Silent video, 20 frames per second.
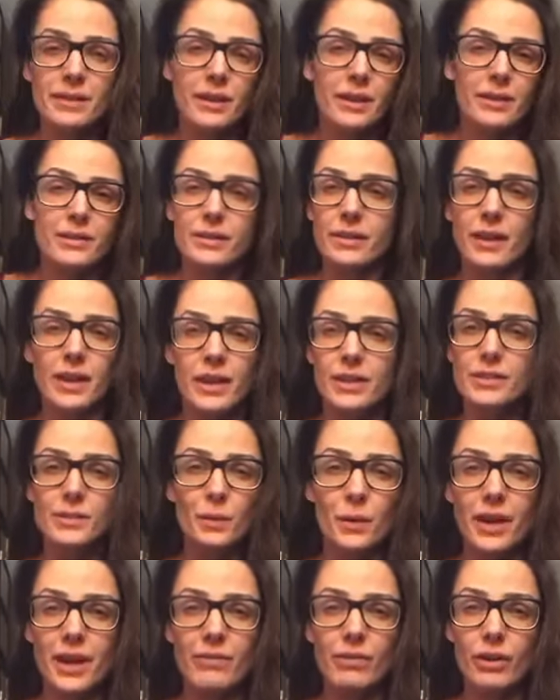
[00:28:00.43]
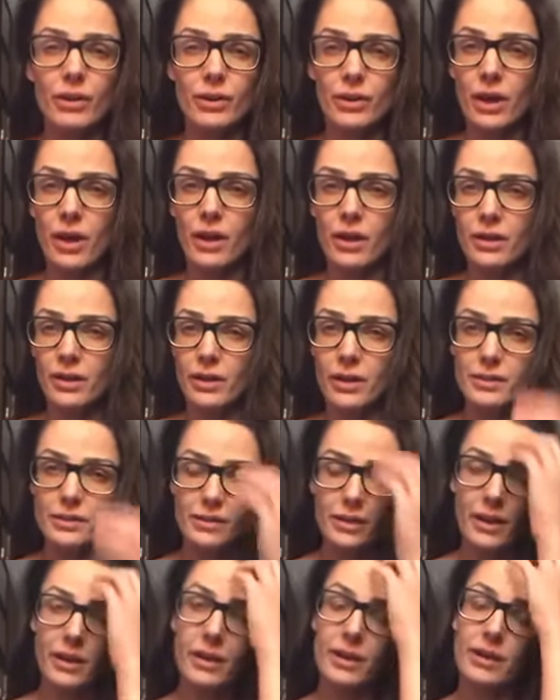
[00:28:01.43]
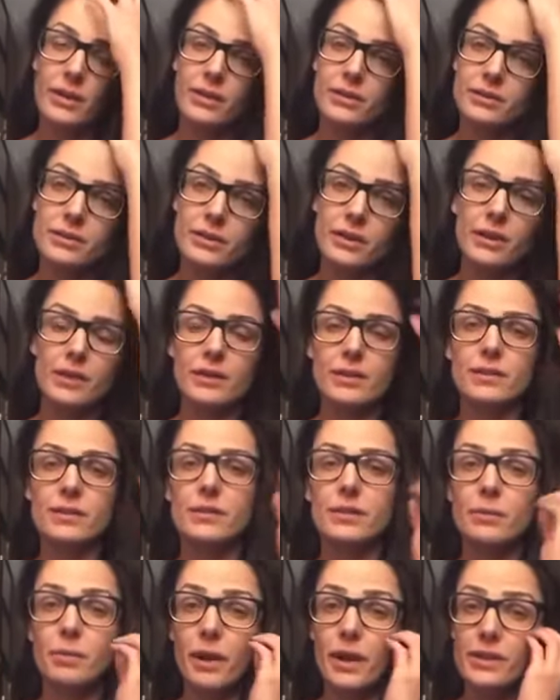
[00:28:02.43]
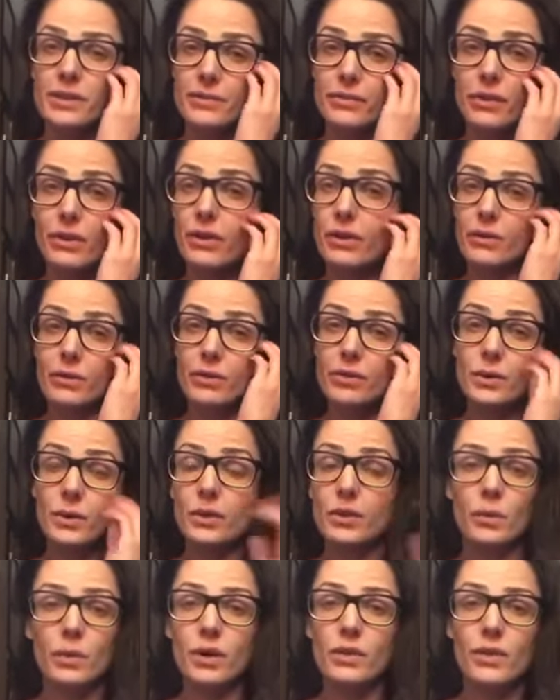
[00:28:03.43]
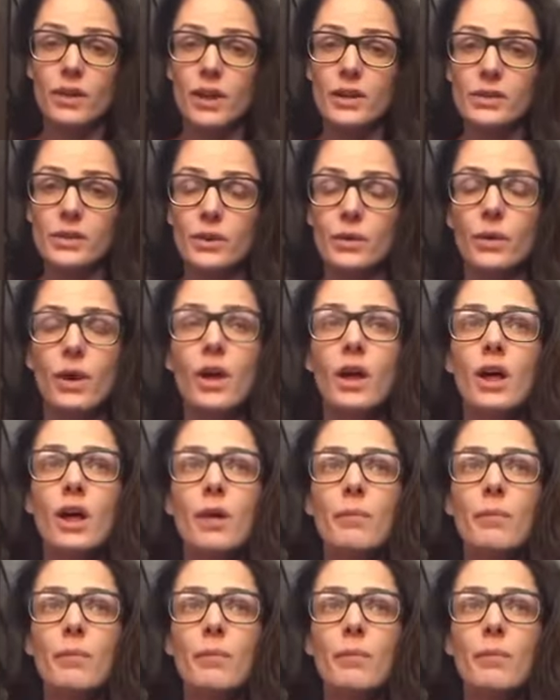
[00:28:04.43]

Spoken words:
It's whatever, y'all. It's like this is the price for doing the work that I do.